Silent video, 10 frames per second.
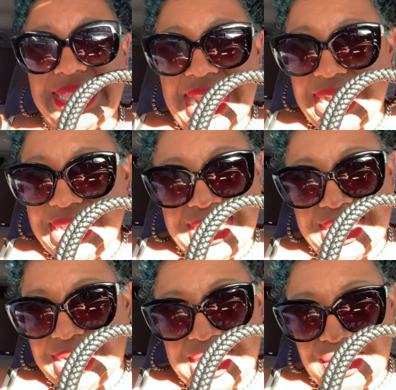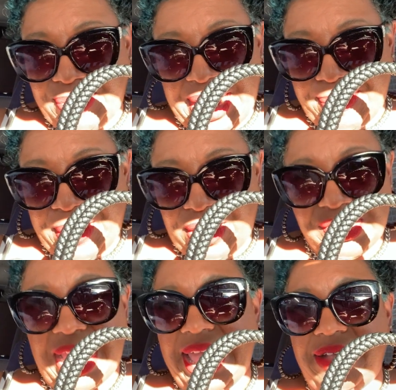that I needed another black
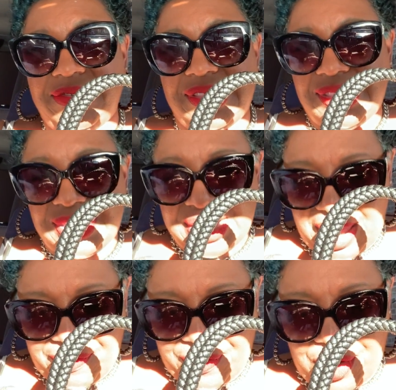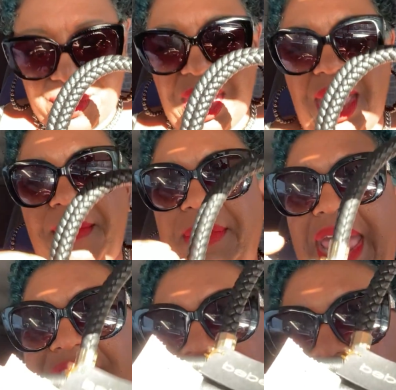purse. I have several. But
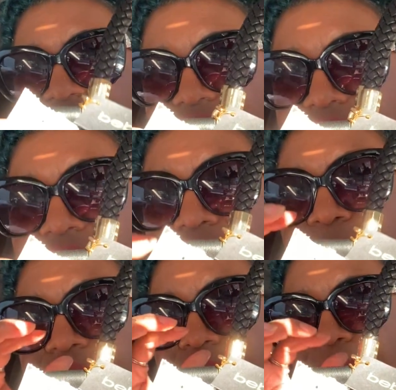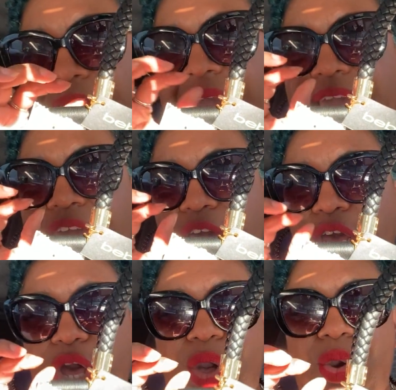I fell in love with the black and
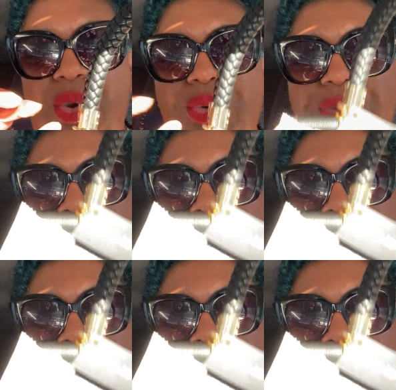gold.